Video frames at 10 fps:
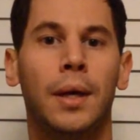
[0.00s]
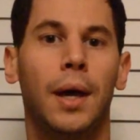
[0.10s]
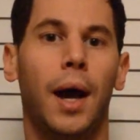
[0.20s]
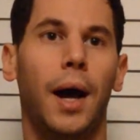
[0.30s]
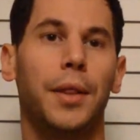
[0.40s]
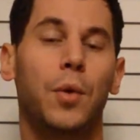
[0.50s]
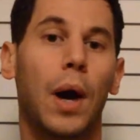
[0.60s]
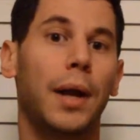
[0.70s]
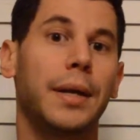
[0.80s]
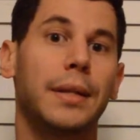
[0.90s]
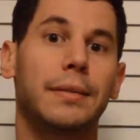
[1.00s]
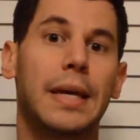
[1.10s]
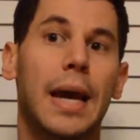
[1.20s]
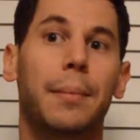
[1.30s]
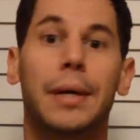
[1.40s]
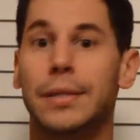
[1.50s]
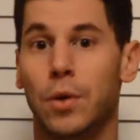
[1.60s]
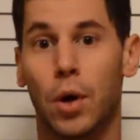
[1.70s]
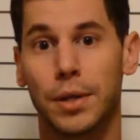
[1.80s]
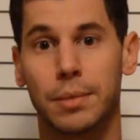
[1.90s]
The quality on the camera is
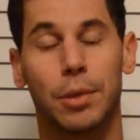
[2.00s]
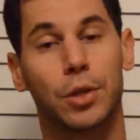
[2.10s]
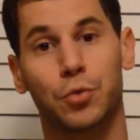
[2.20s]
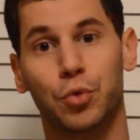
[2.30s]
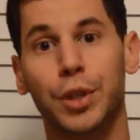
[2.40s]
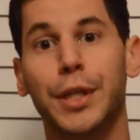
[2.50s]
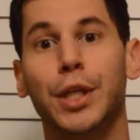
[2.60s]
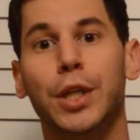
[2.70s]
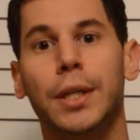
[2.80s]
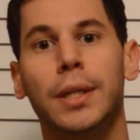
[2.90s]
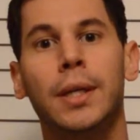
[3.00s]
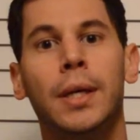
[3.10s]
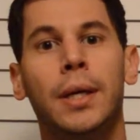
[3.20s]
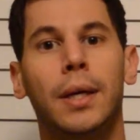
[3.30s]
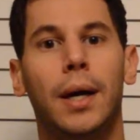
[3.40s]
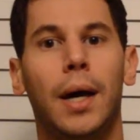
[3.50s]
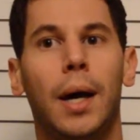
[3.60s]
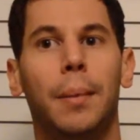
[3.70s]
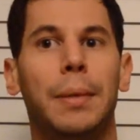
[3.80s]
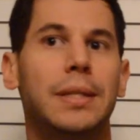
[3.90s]
awesome. It looks really good.
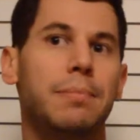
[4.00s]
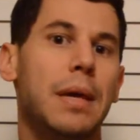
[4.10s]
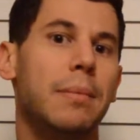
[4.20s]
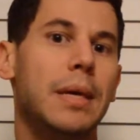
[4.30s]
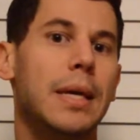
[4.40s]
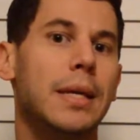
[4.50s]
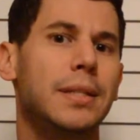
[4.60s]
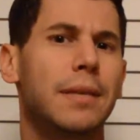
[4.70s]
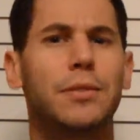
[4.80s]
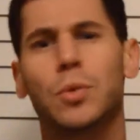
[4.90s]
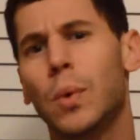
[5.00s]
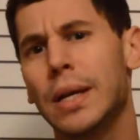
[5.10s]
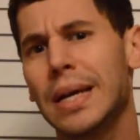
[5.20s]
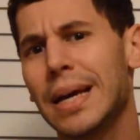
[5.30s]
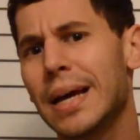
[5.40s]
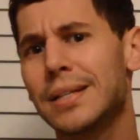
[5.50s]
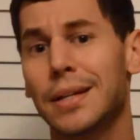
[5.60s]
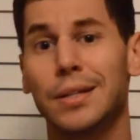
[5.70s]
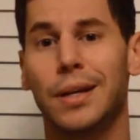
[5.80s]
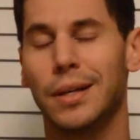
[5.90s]
It's maybe 720, I guess,
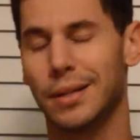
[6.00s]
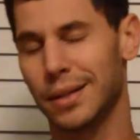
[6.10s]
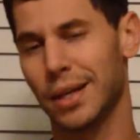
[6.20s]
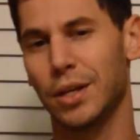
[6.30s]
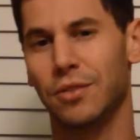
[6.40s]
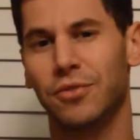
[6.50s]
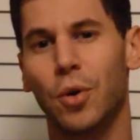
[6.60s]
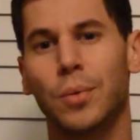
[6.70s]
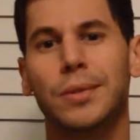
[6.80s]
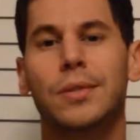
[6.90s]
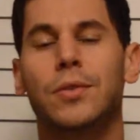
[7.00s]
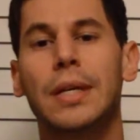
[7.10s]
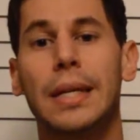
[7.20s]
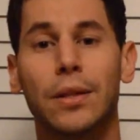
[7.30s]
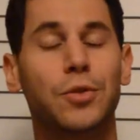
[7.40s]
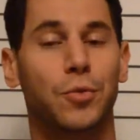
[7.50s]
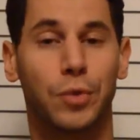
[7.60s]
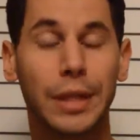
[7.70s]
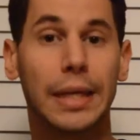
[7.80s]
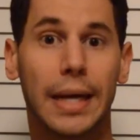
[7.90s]
on your phone screen. It looks
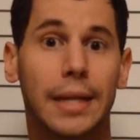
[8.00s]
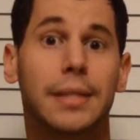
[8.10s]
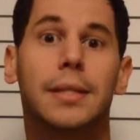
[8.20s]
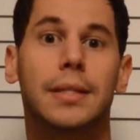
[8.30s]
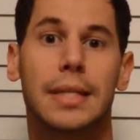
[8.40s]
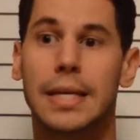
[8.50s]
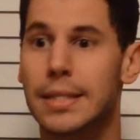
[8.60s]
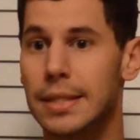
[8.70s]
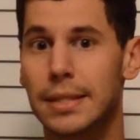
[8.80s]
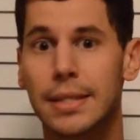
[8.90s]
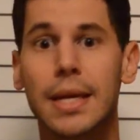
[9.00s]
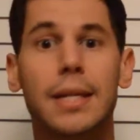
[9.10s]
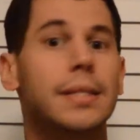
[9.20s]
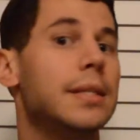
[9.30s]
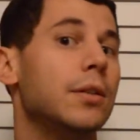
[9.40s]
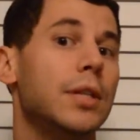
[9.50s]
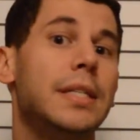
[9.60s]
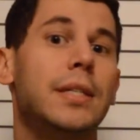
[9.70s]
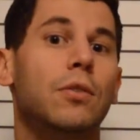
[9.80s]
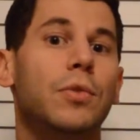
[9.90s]
really nice. It's easy to see. It's
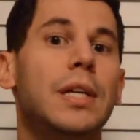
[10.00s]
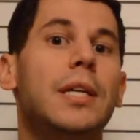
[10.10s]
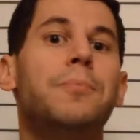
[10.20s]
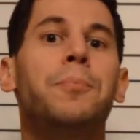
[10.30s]
easy to read.